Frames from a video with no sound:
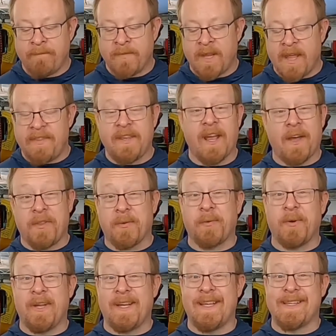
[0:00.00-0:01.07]
And the other
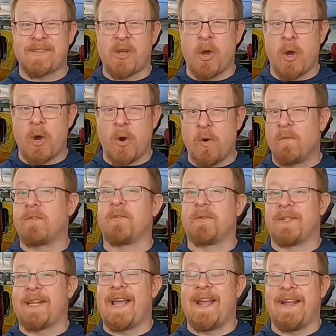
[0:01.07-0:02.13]
one is
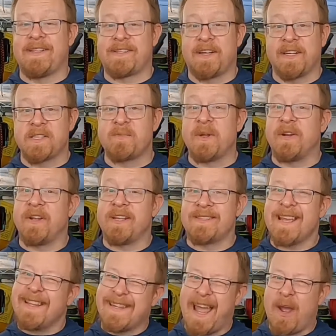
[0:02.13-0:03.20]
over-reliance on experience.
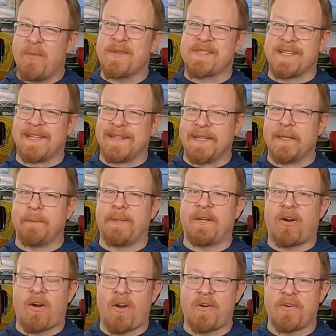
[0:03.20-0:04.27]
And that one's a little bit
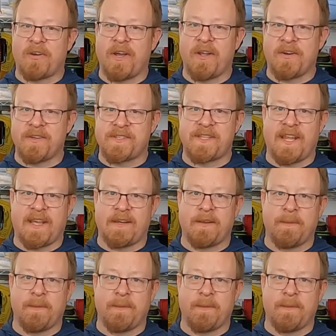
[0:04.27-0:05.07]
harder to understand.